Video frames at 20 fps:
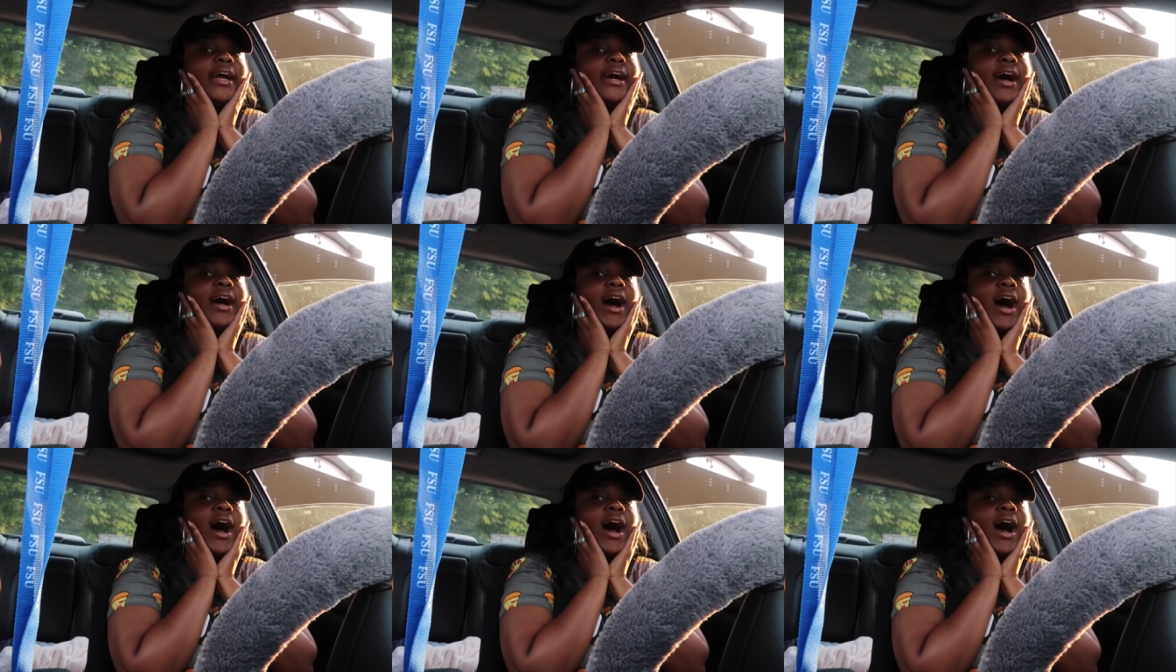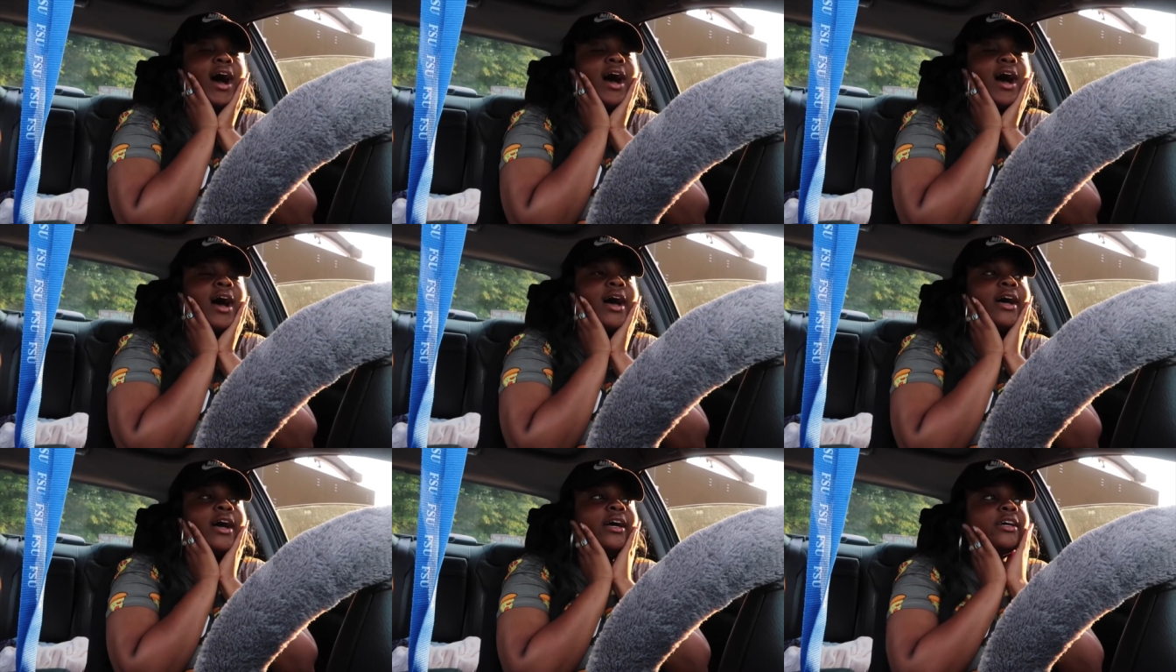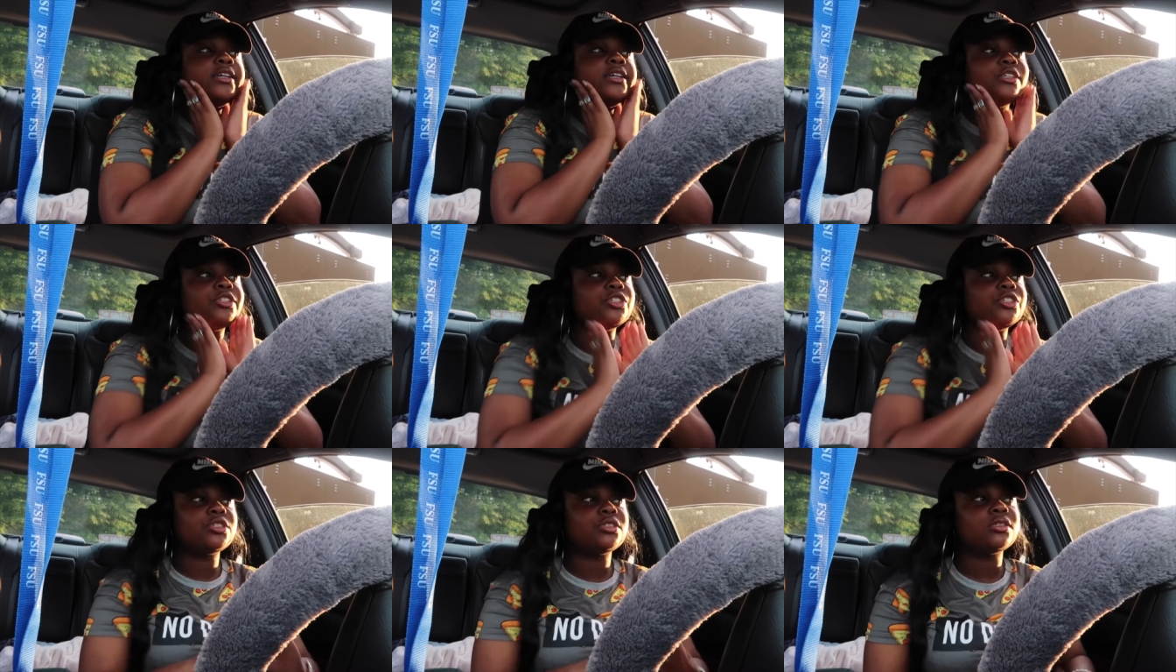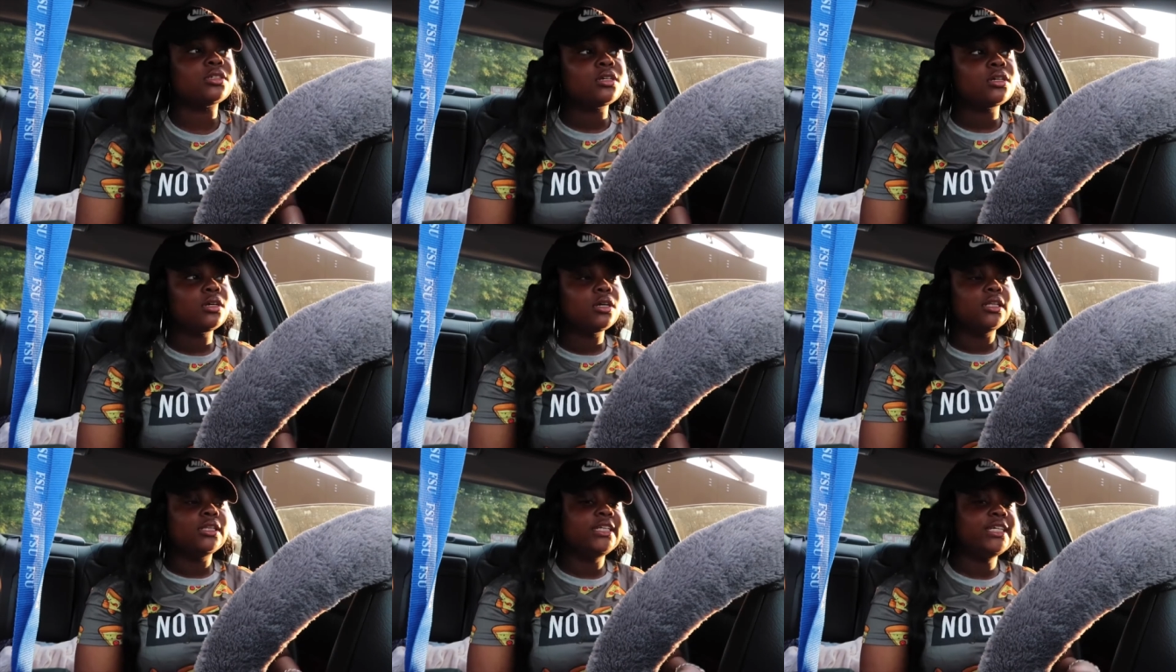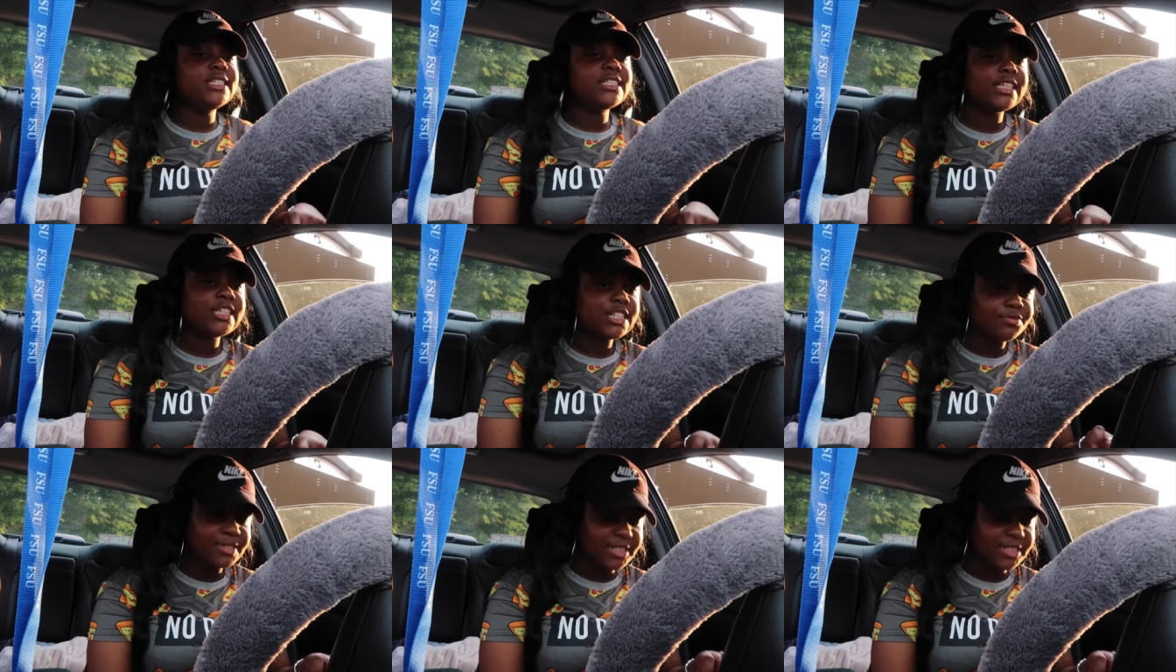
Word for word: my gosh. This is